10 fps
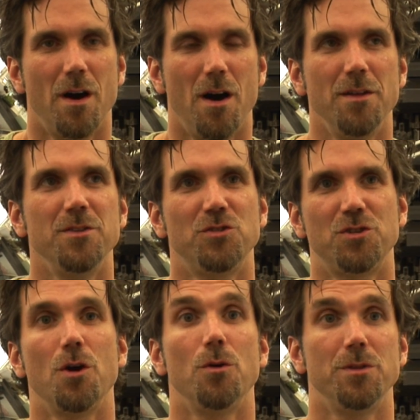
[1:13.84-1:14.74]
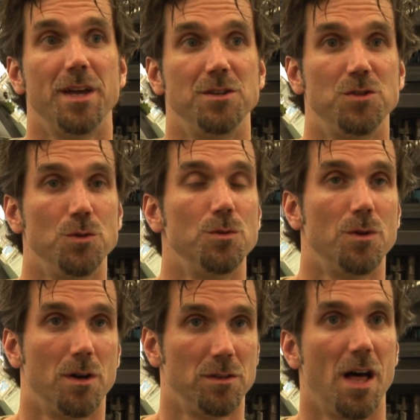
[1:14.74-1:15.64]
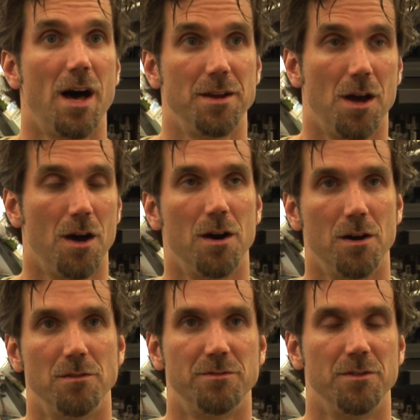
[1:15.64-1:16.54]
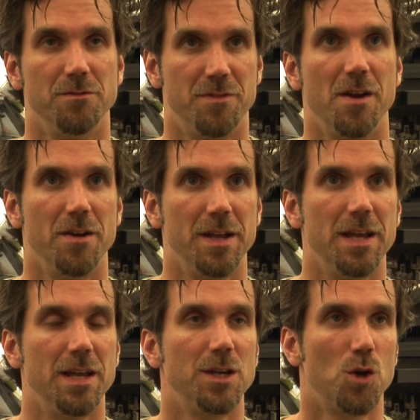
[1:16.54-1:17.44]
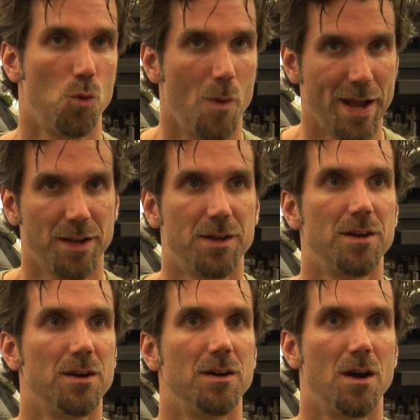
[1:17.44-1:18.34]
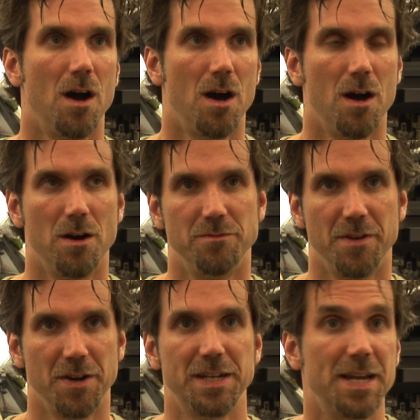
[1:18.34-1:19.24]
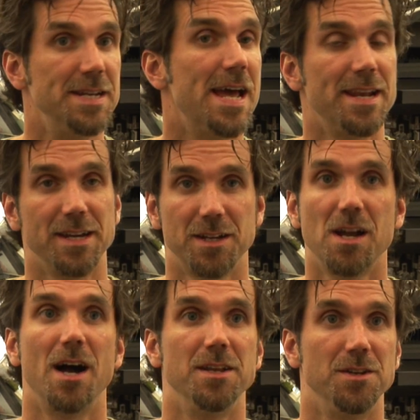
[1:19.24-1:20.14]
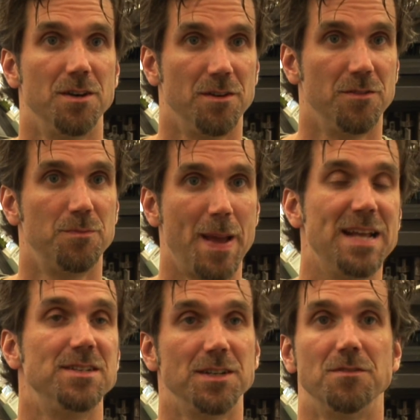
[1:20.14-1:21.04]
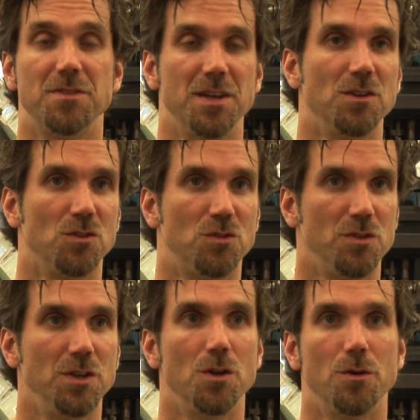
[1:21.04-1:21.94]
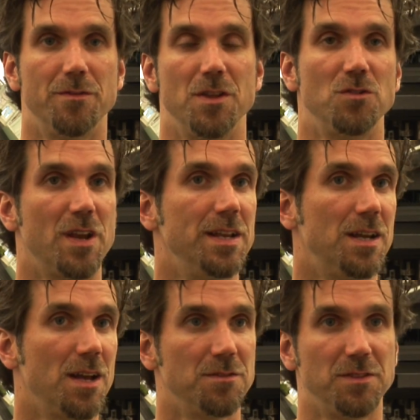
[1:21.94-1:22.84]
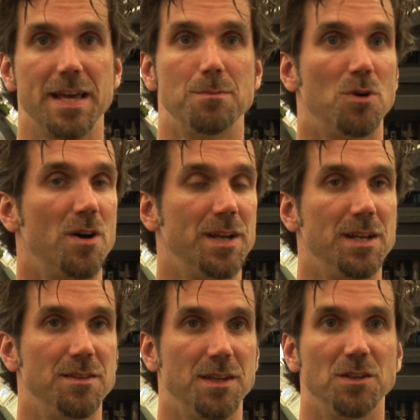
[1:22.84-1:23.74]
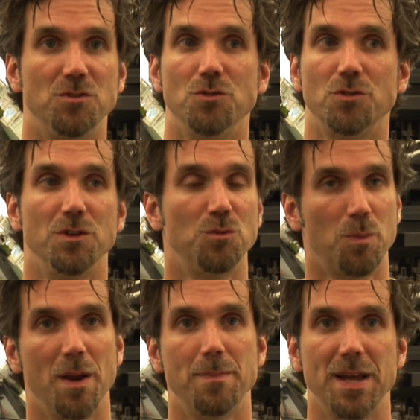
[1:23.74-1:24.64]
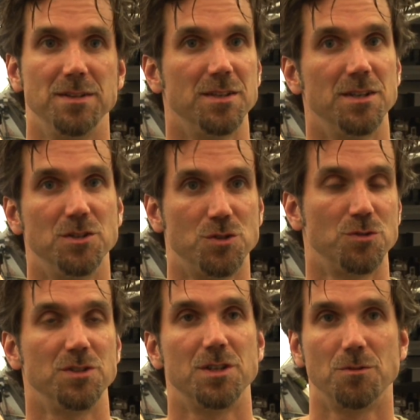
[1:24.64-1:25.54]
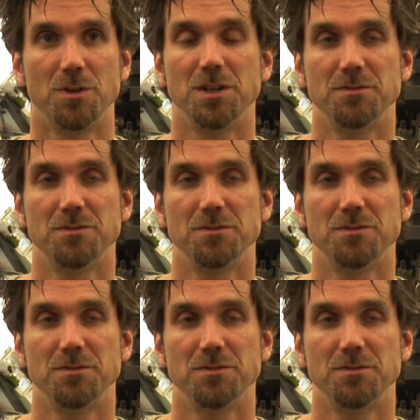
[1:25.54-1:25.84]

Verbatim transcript: On the show, they do a lot of very quick, very kinetic kind of painting of things. You know, if there's any kind of label on anything, it's usually spray painted, it's usually done really